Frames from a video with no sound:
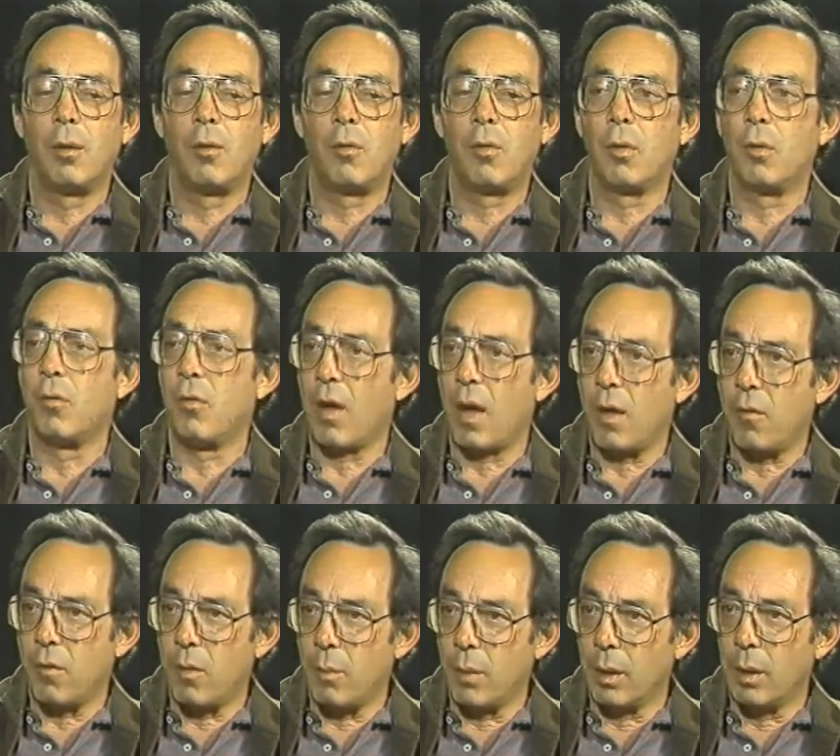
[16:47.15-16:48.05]

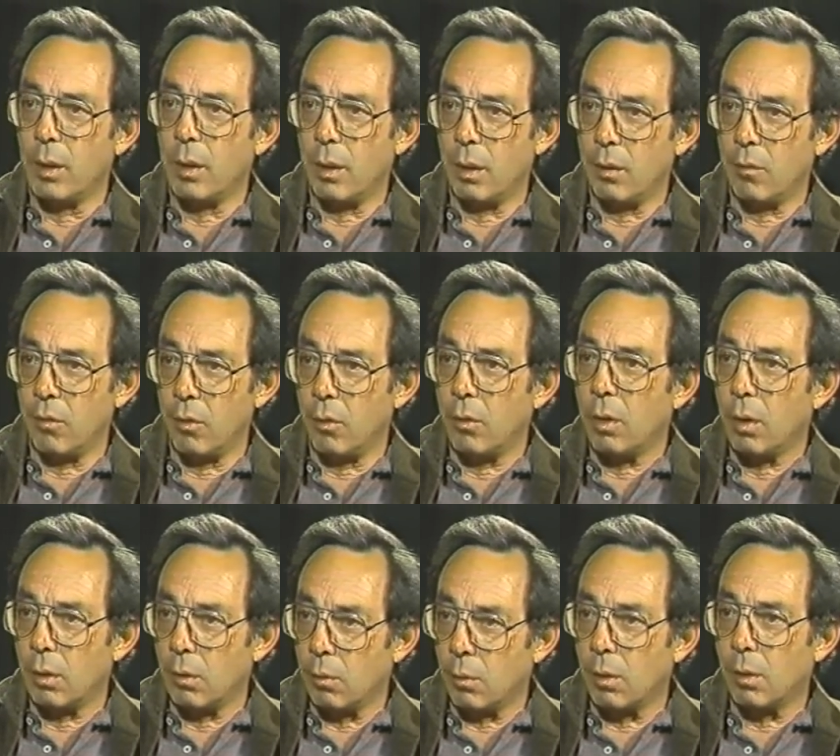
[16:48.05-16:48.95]
survivability of
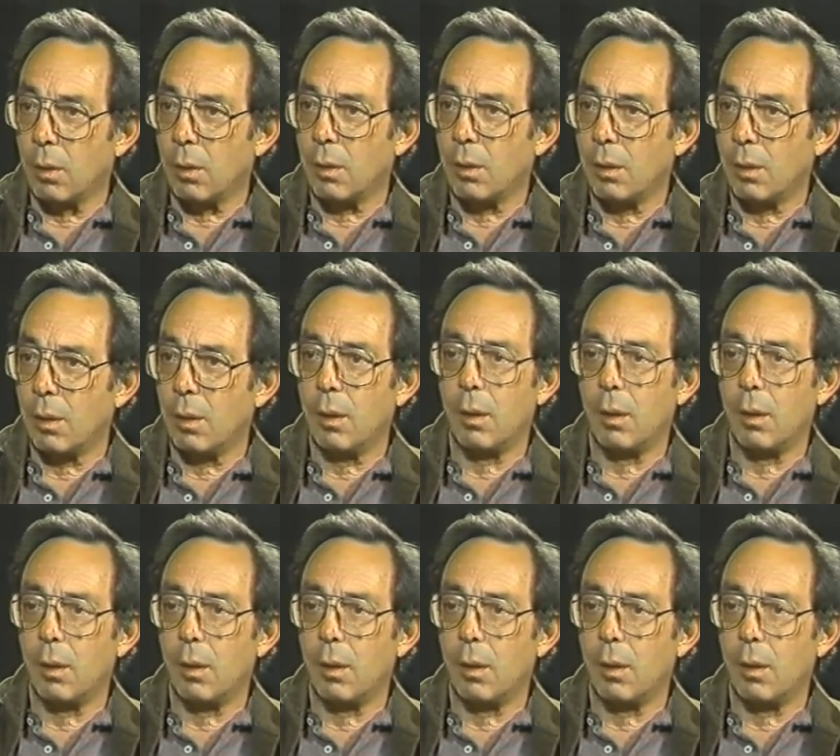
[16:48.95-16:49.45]
nuclear war